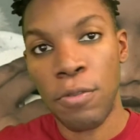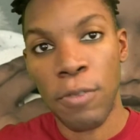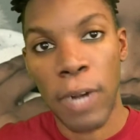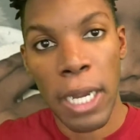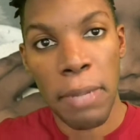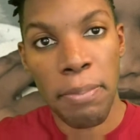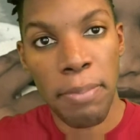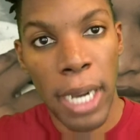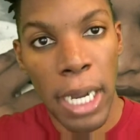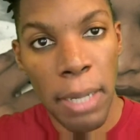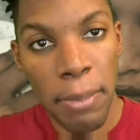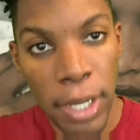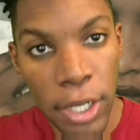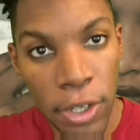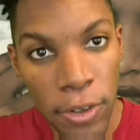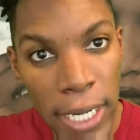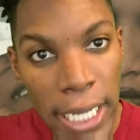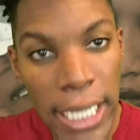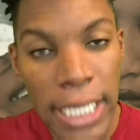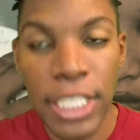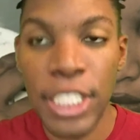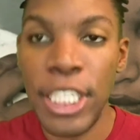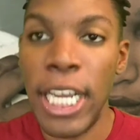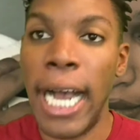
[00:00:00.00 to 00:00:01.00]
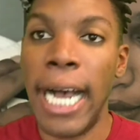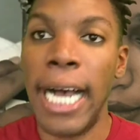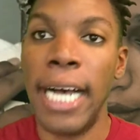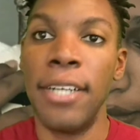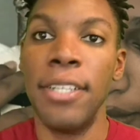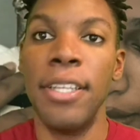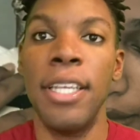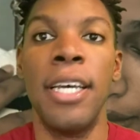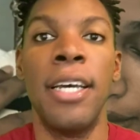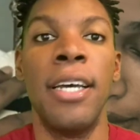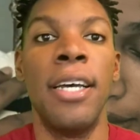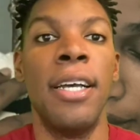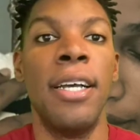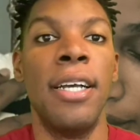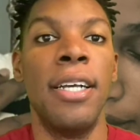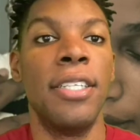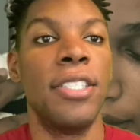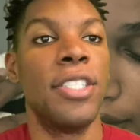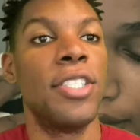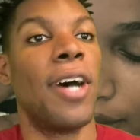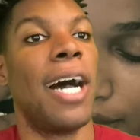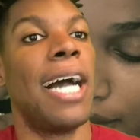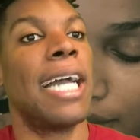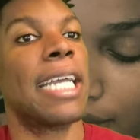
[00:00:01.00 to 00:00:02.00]
right by my grandchild.
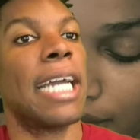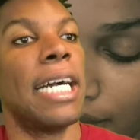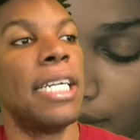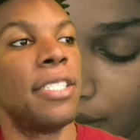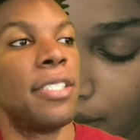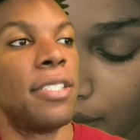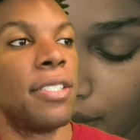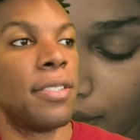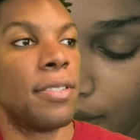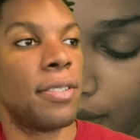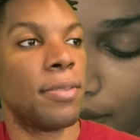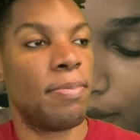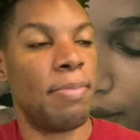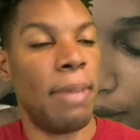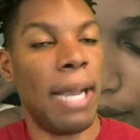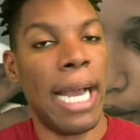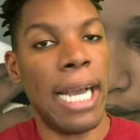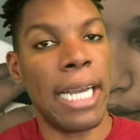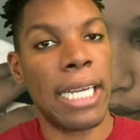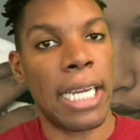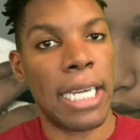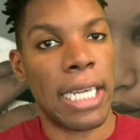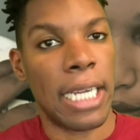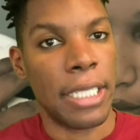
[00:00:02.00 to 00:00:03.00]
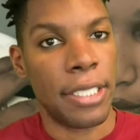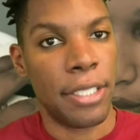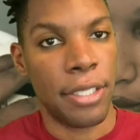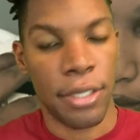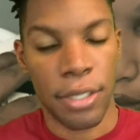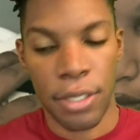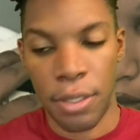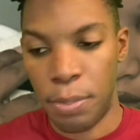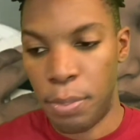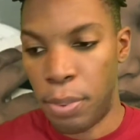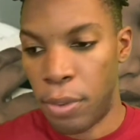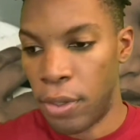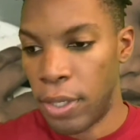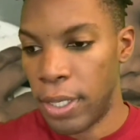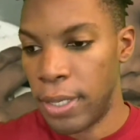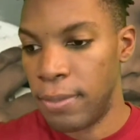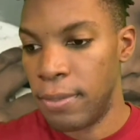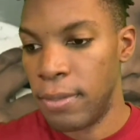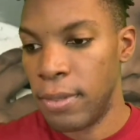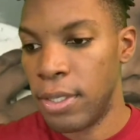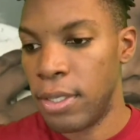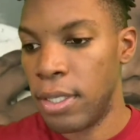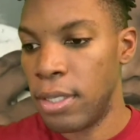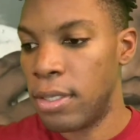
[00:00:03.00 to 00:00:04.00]
So I got your back, I got your support.
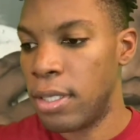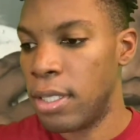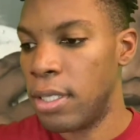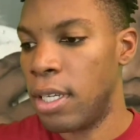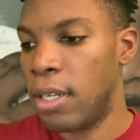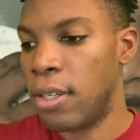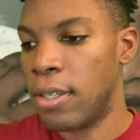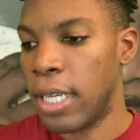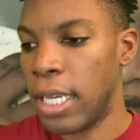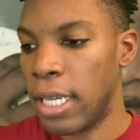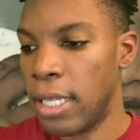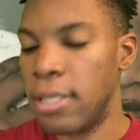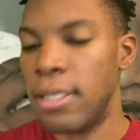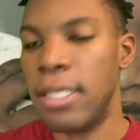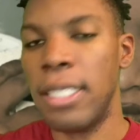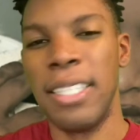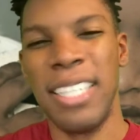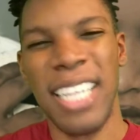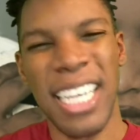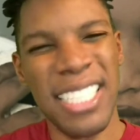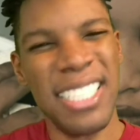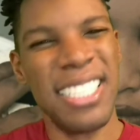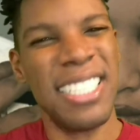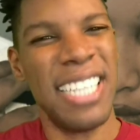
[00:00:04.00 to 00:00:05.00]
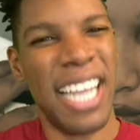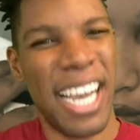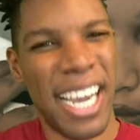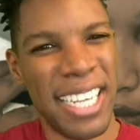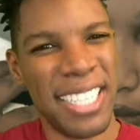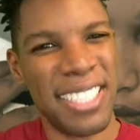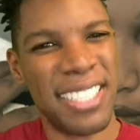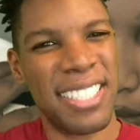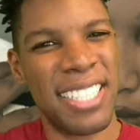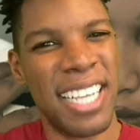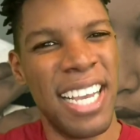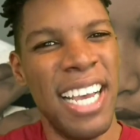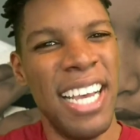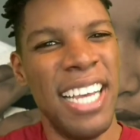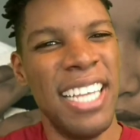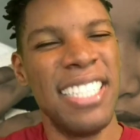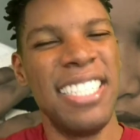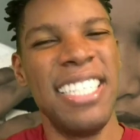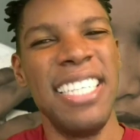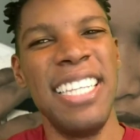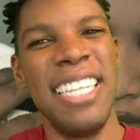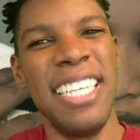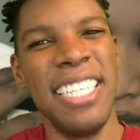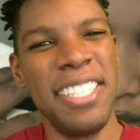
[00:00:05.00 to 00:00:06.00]
So I said, okay, so that's nice.
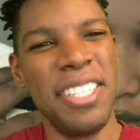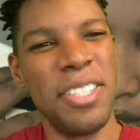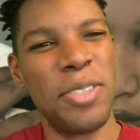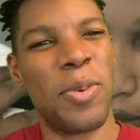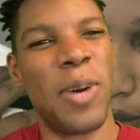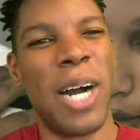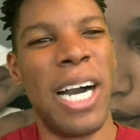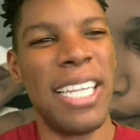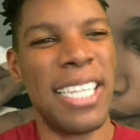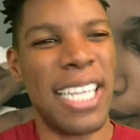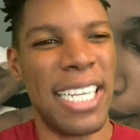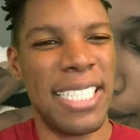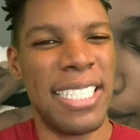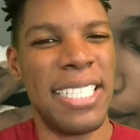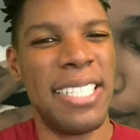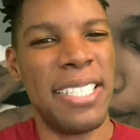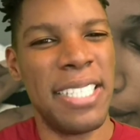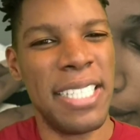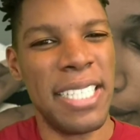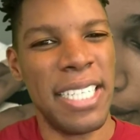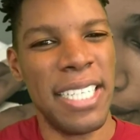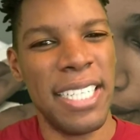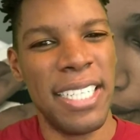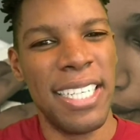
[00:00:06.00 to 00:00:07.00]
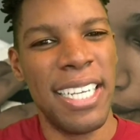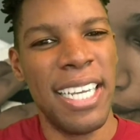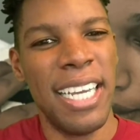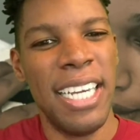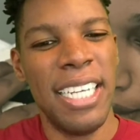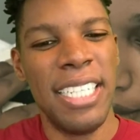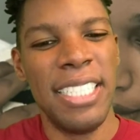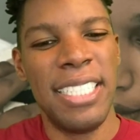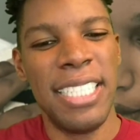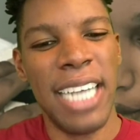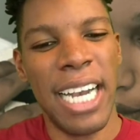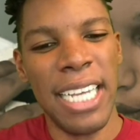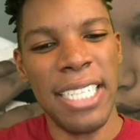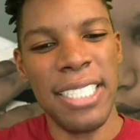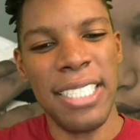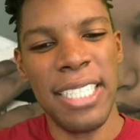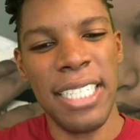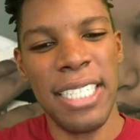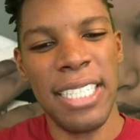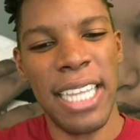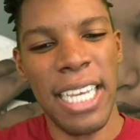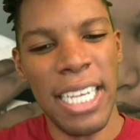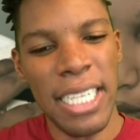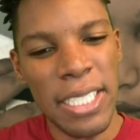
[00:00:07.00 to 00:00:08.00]
See, this is what I like to see.
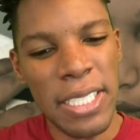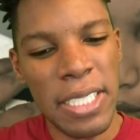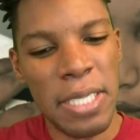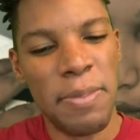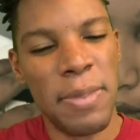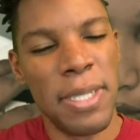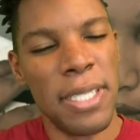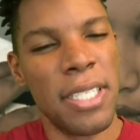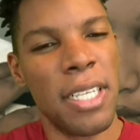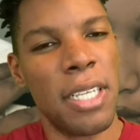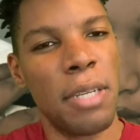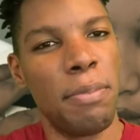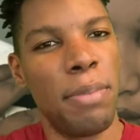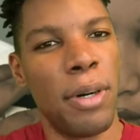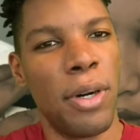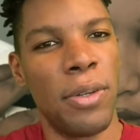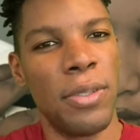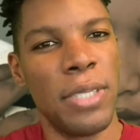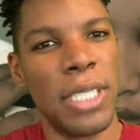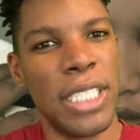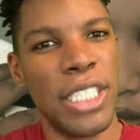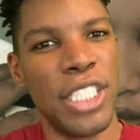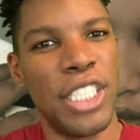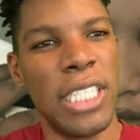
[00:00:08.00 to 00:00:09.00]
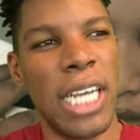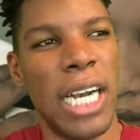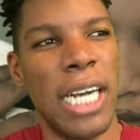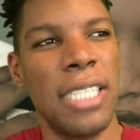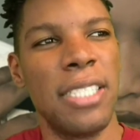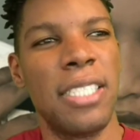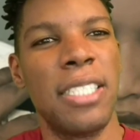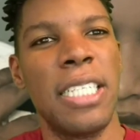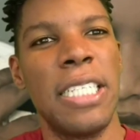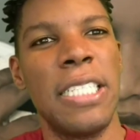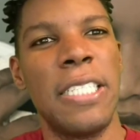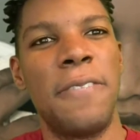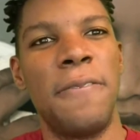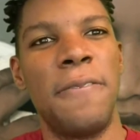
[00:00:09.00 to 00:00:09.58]
Joseline, that's the missing component, Joseline's